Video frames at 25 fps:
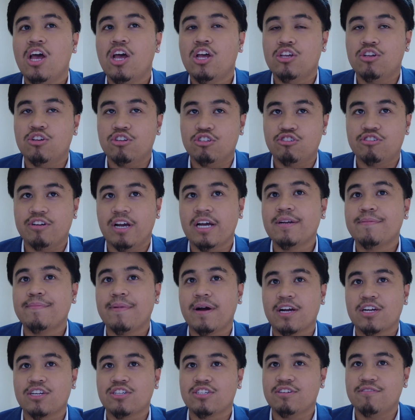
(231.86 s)
your
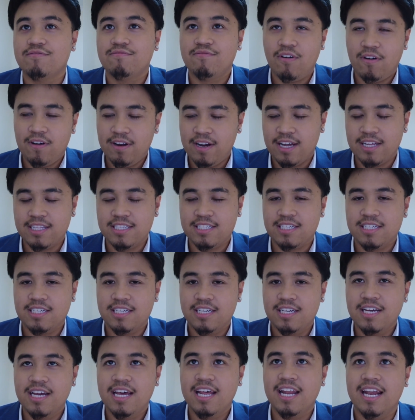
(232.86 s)
trademark should fall under,